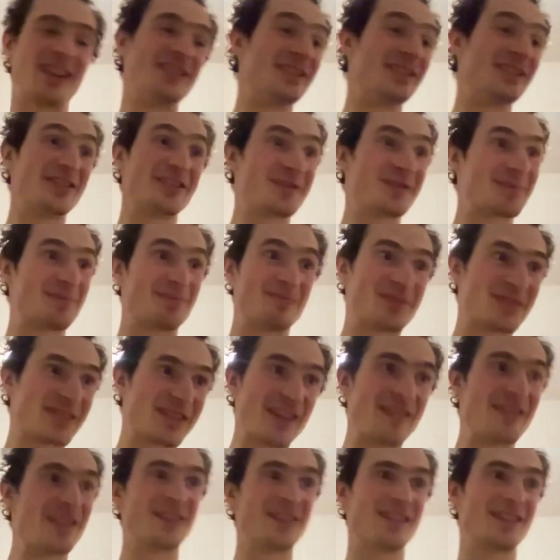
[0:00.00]
under
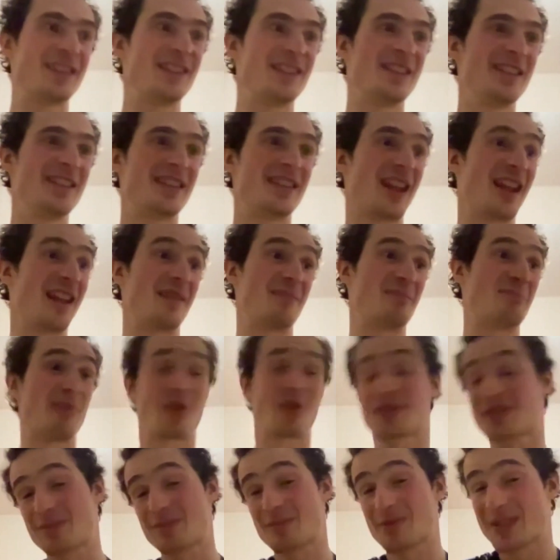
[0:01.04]
17,
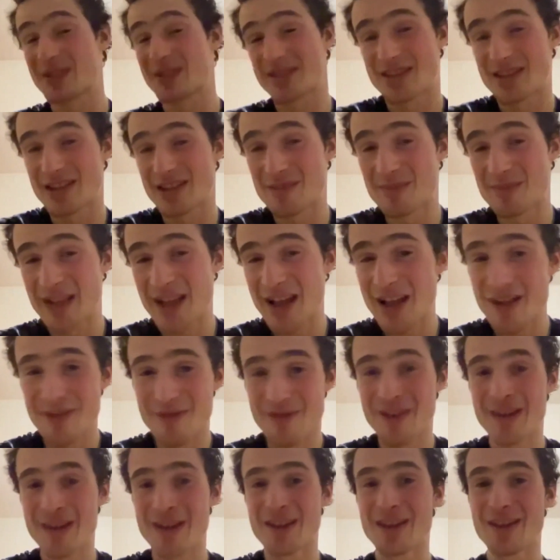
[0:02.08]
and possibly still be
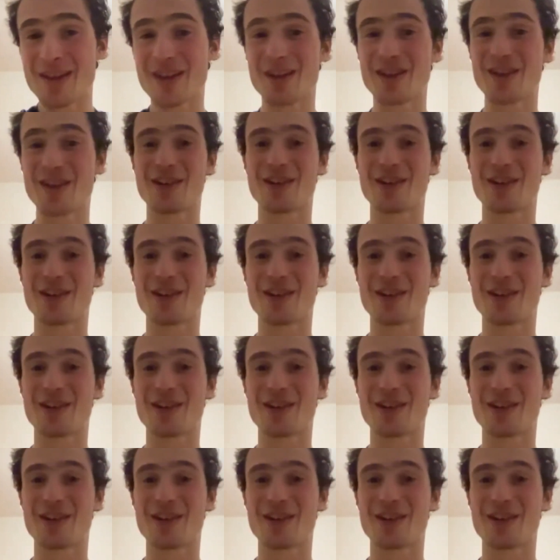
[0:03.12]
healthy,